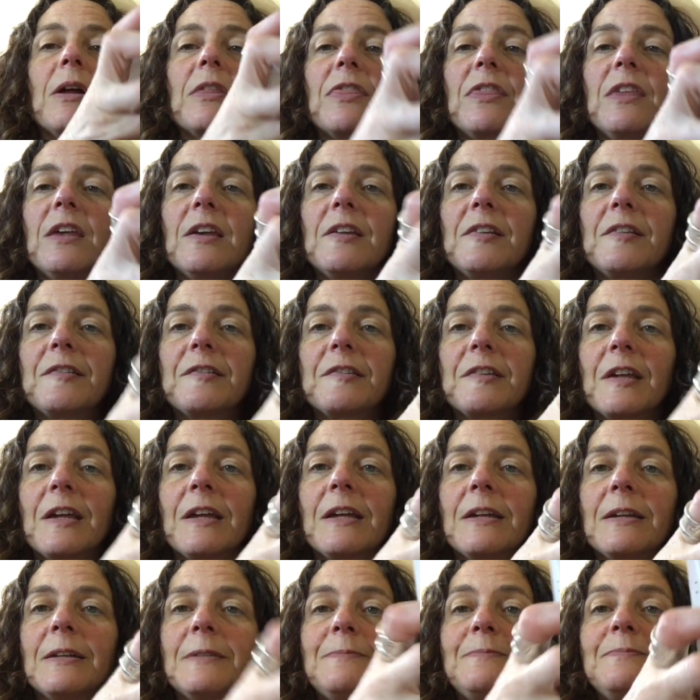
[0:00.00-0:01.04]

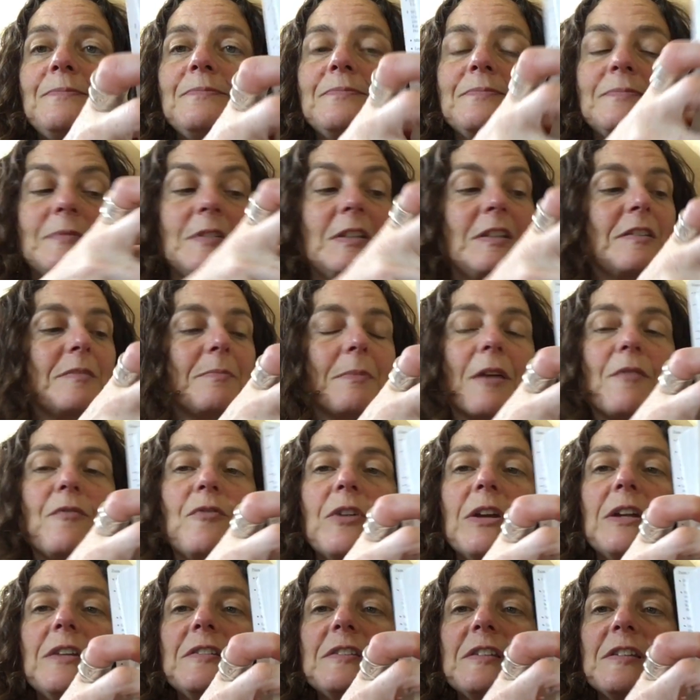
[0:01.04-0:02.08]
This, my
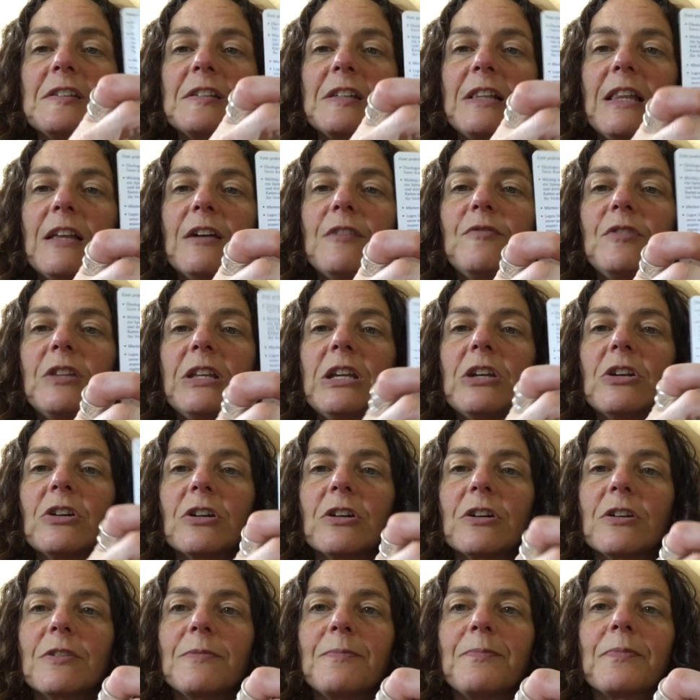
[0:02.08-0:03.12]
friends, is
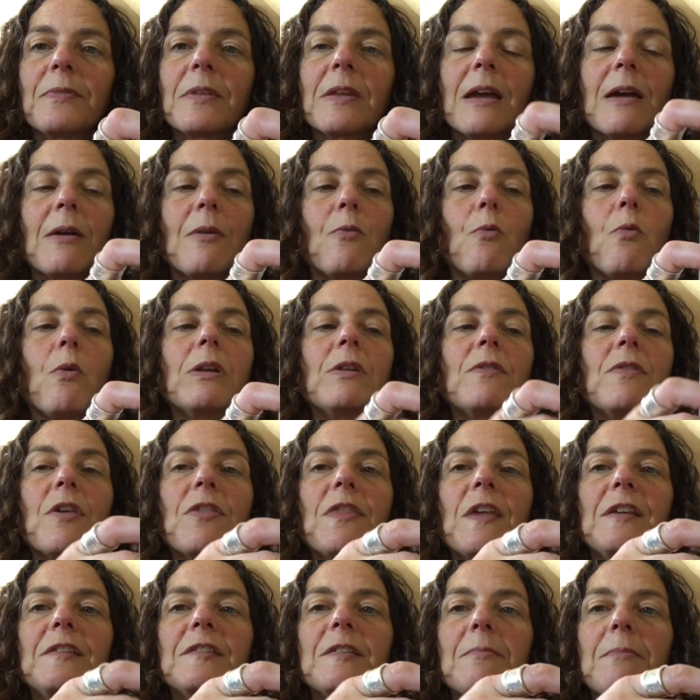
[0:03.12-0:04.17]
lovelier. One of the
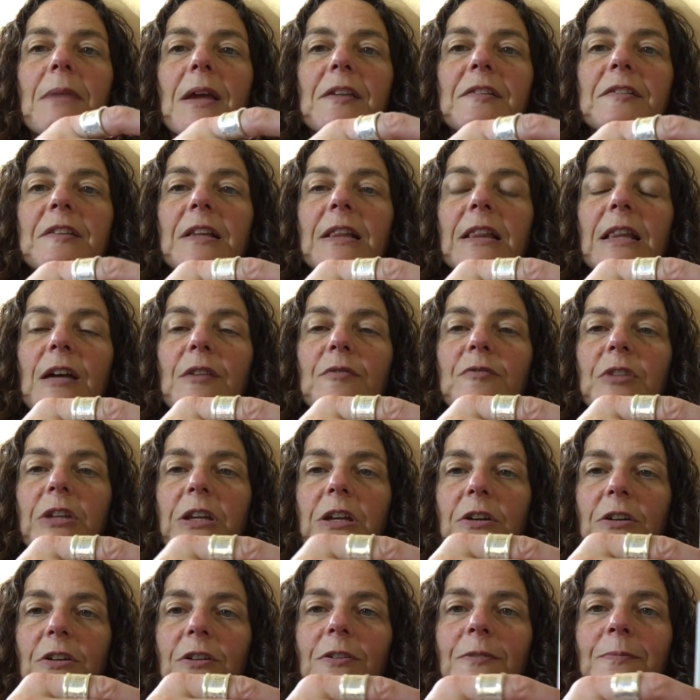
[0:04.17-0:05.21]
things that makes it
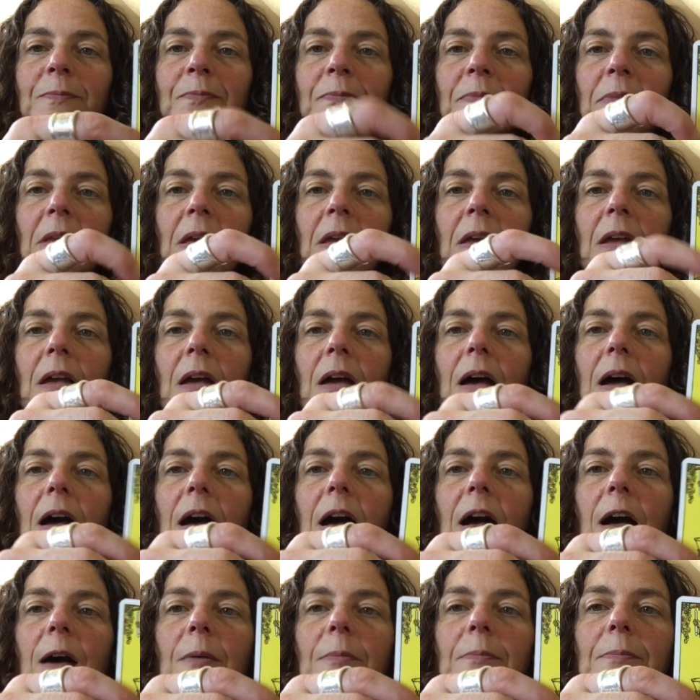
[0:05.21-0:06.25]
lovelier,
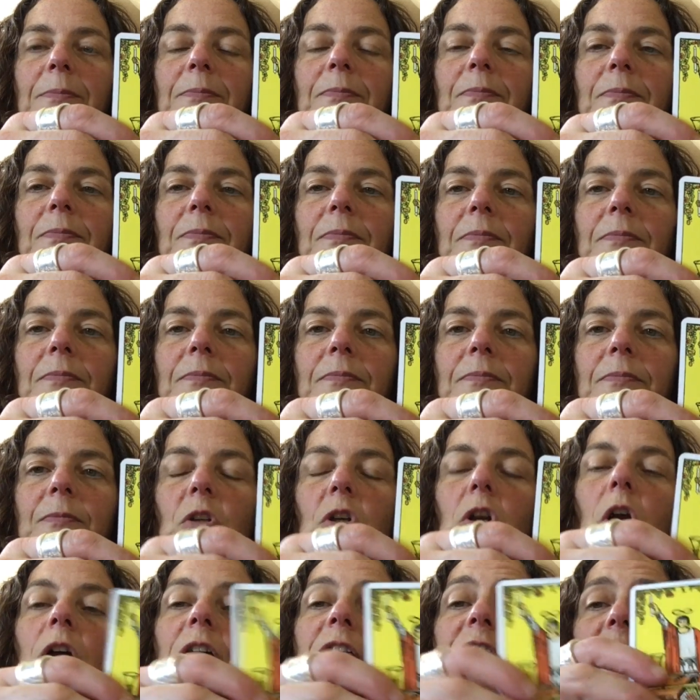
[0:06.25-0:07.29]
the
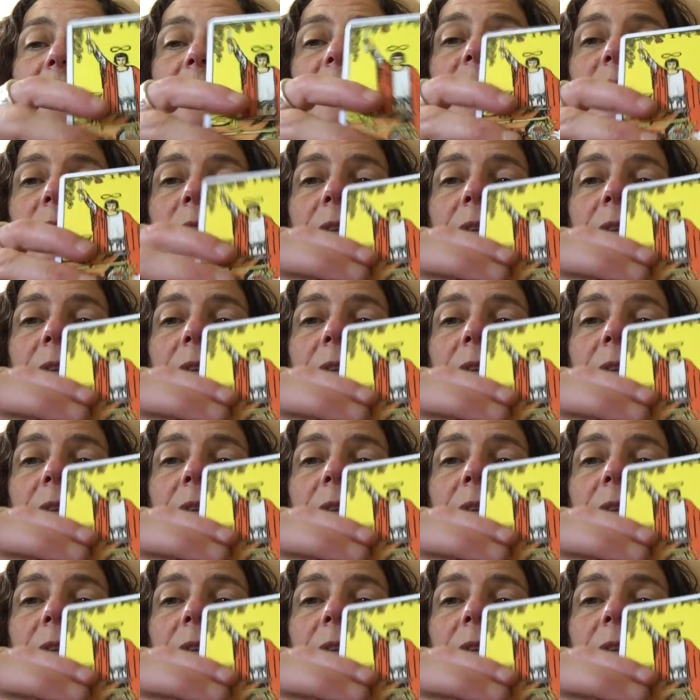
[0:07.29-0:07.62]
cardstock is